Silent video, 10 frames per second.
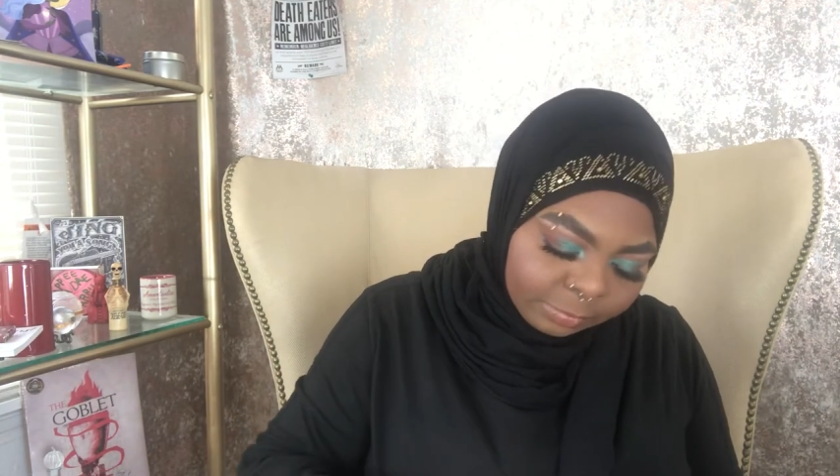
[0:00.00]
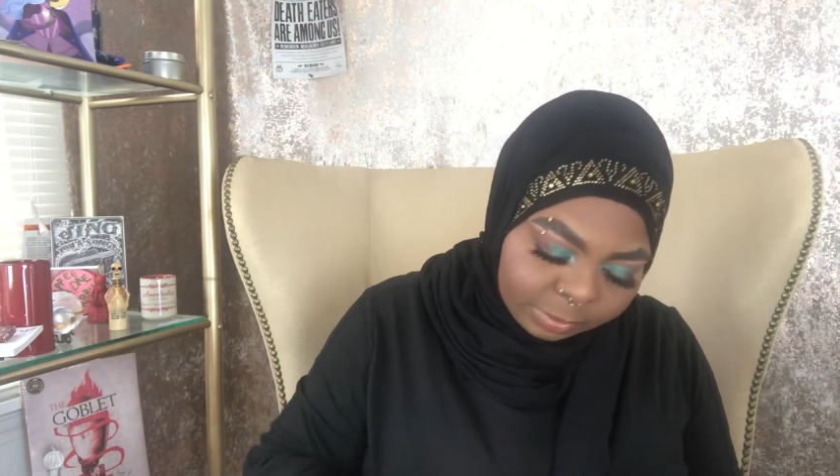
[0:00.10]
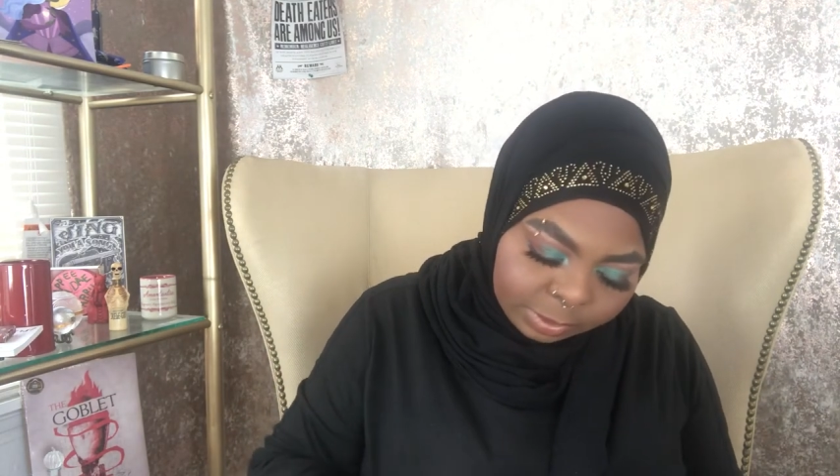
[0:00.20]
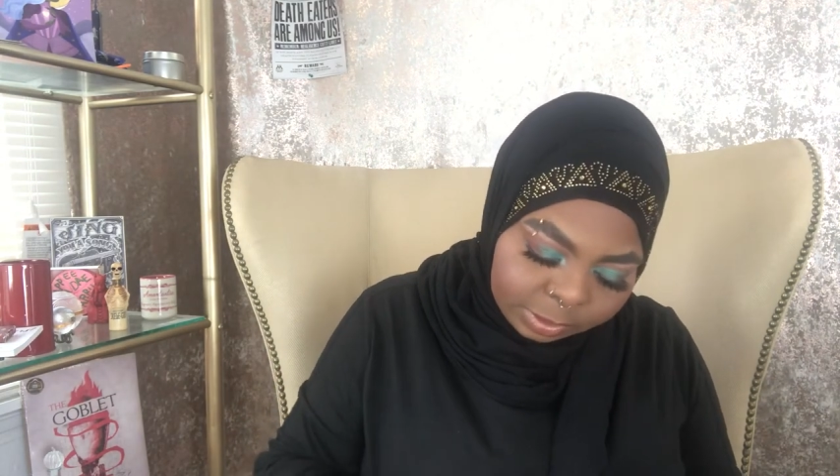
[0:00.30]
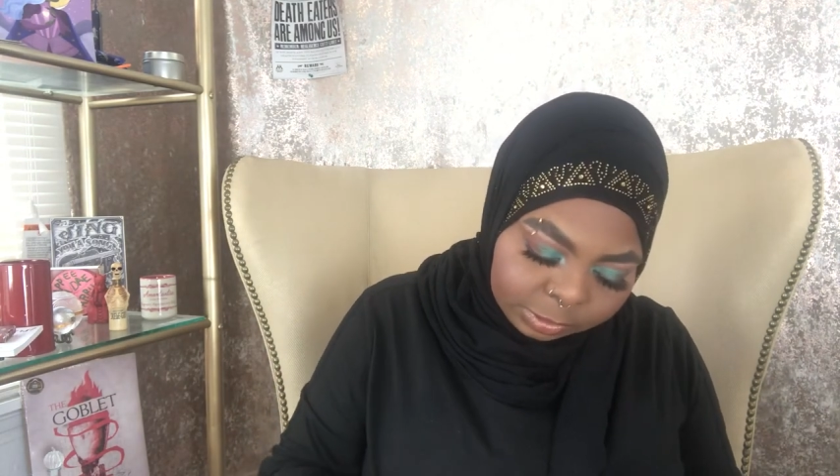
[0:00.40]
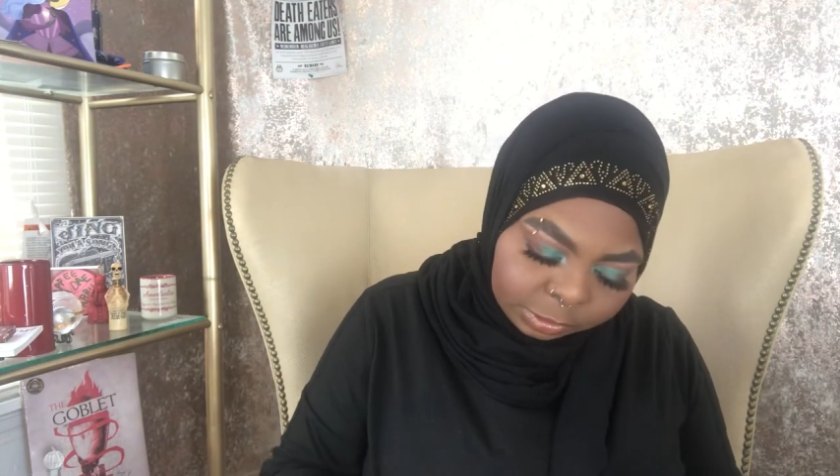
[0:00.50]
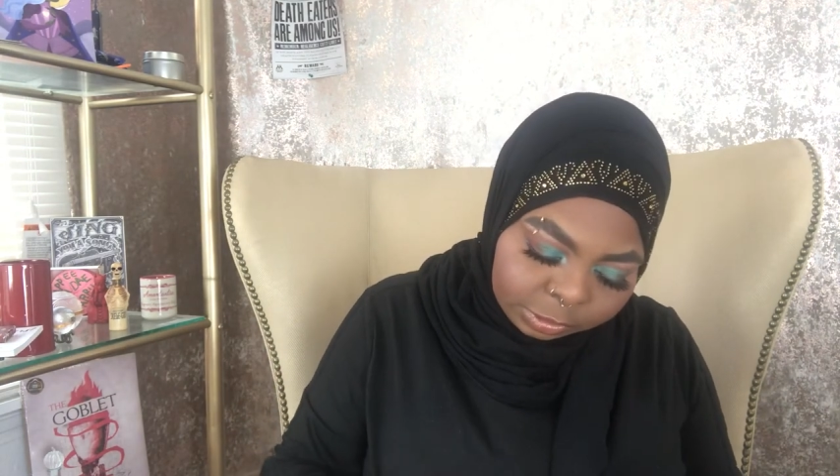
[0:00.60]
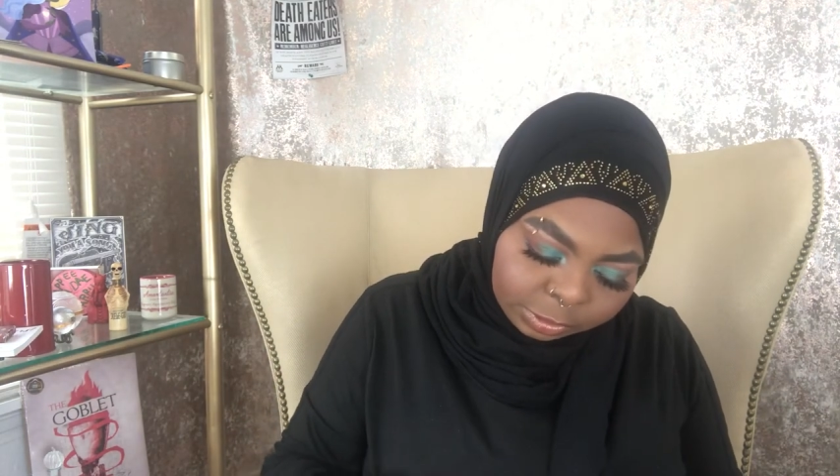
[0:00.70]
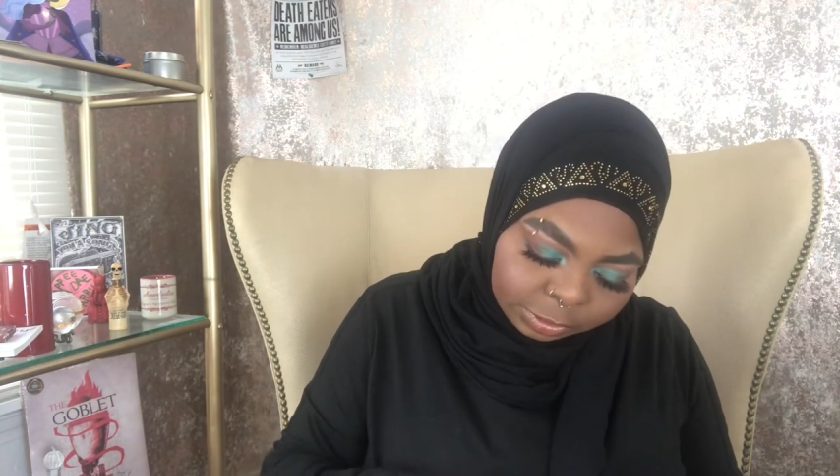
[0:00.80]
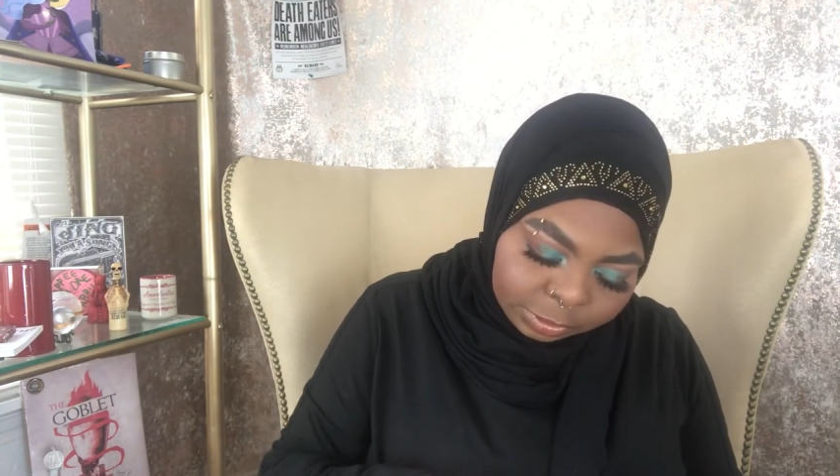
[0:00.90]
another
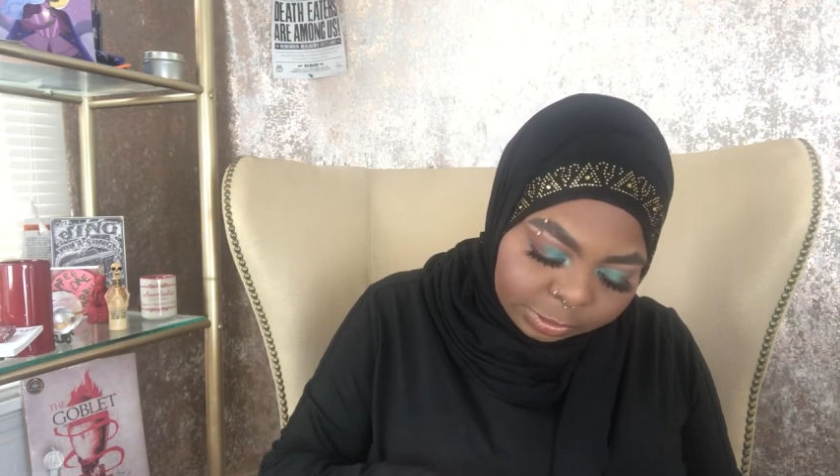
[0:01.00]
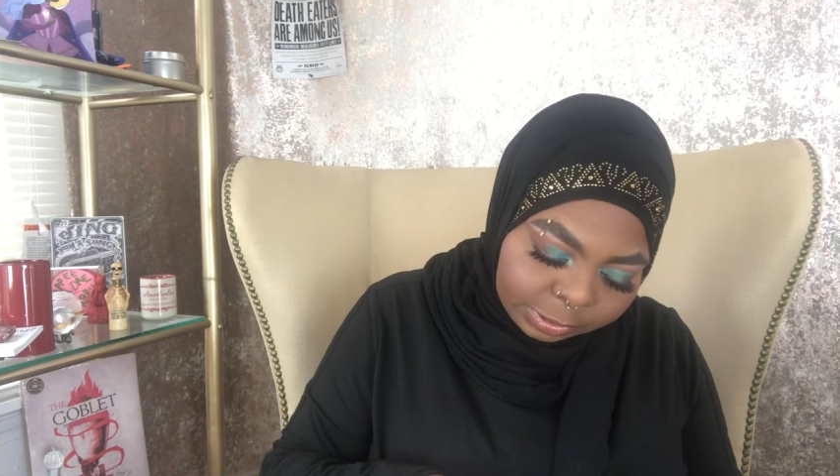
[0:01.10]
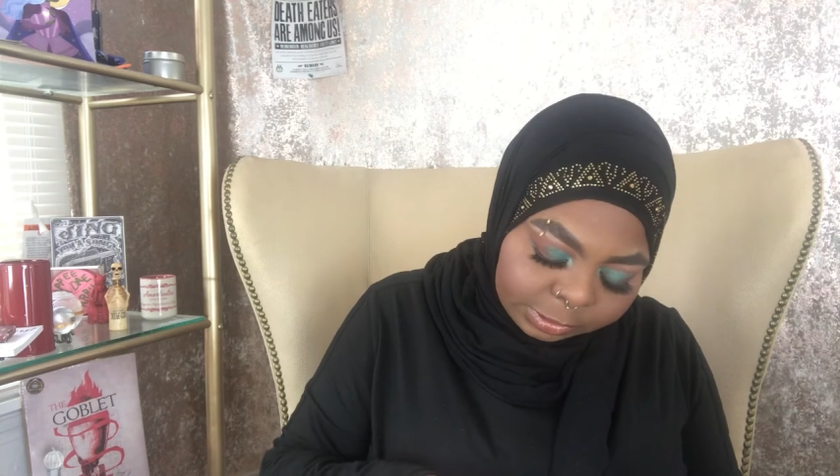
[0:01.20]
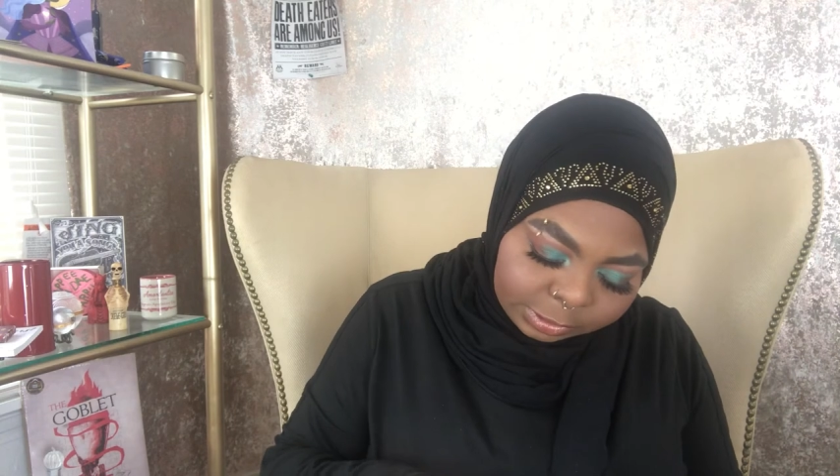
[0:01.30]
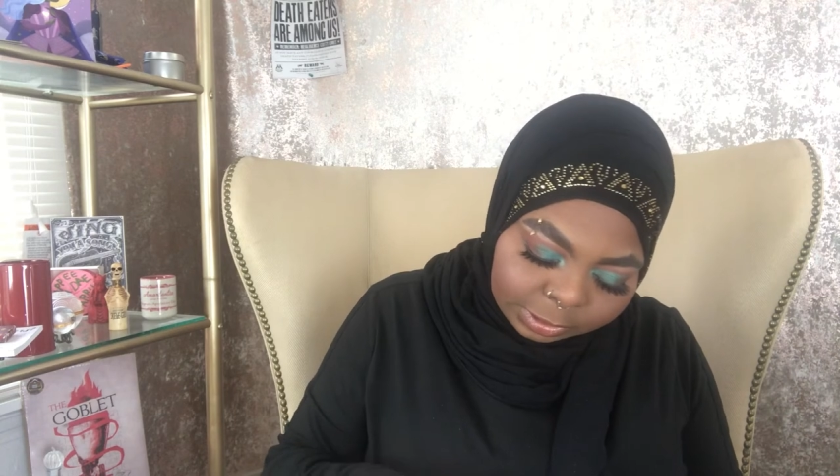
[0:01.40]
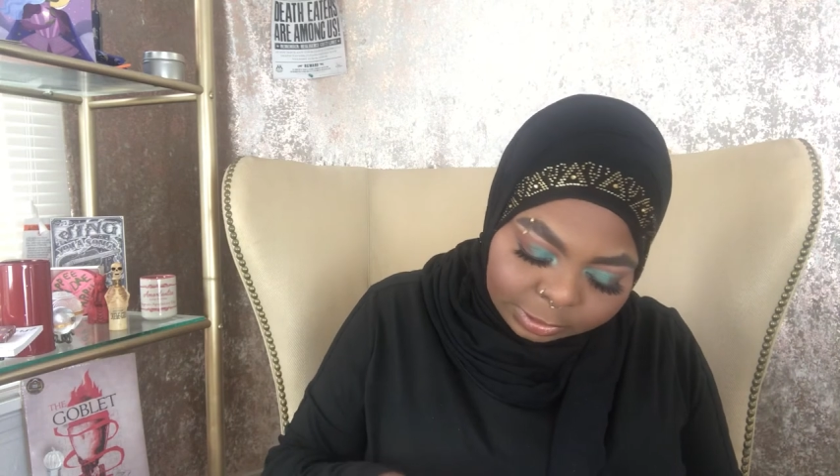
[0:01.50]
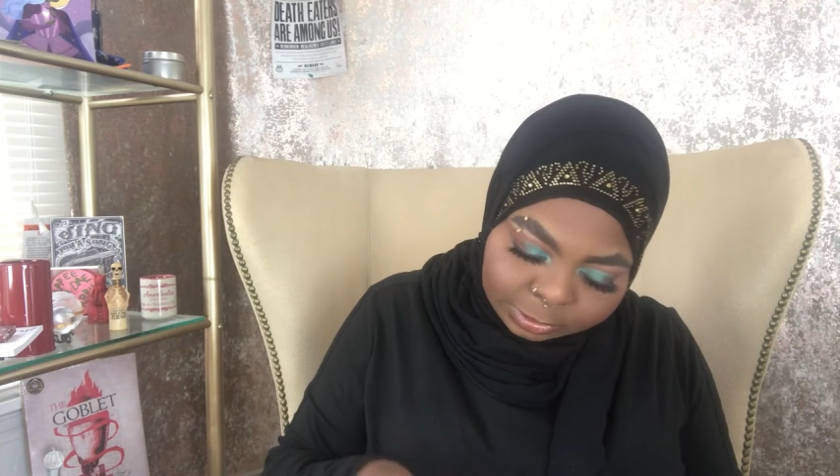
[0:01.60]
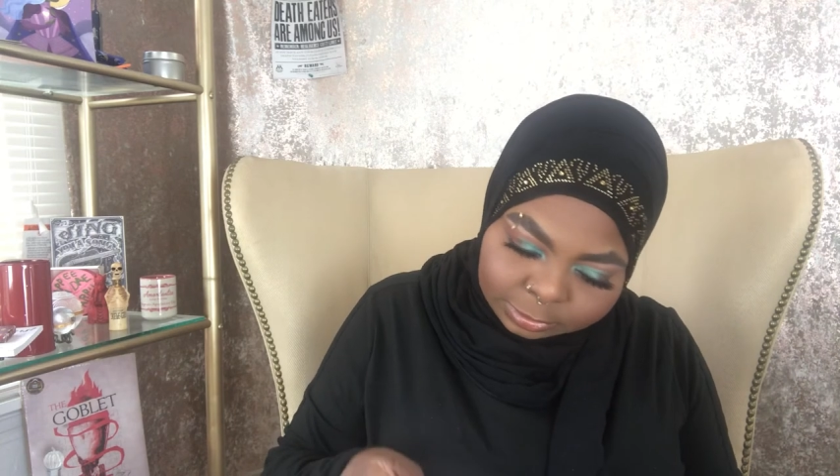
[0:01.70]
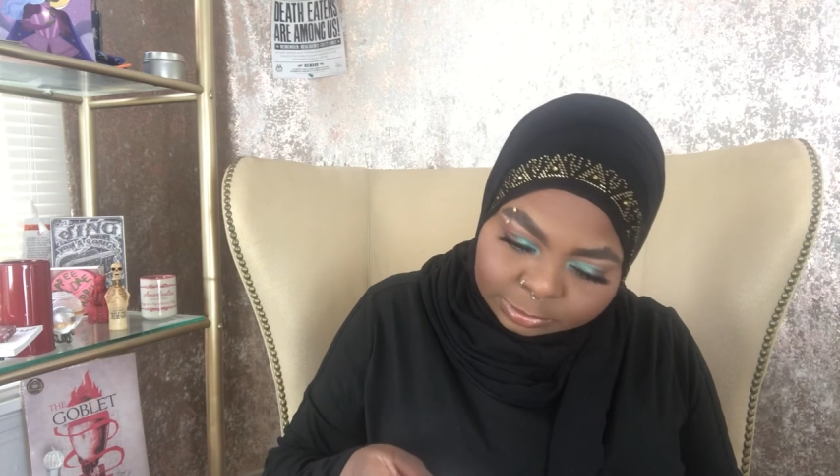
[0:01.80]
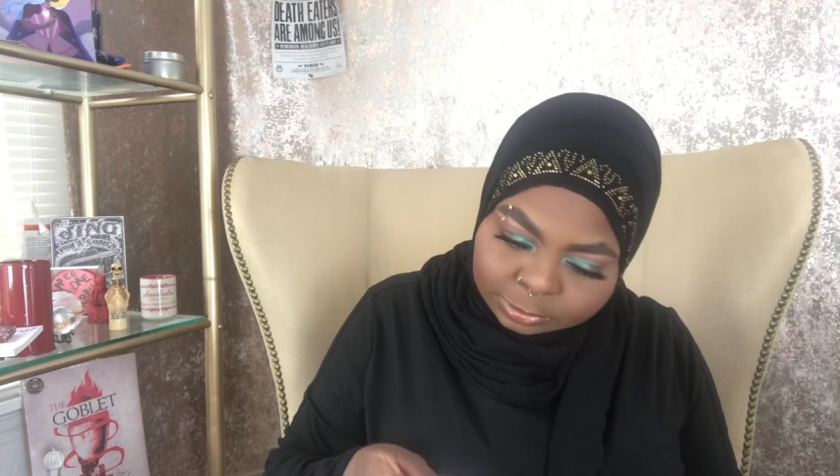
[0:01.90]
sticker that
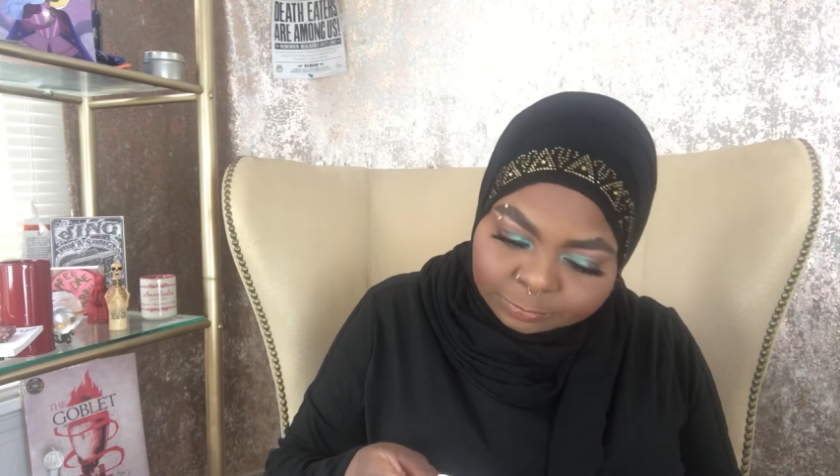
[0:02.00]
says,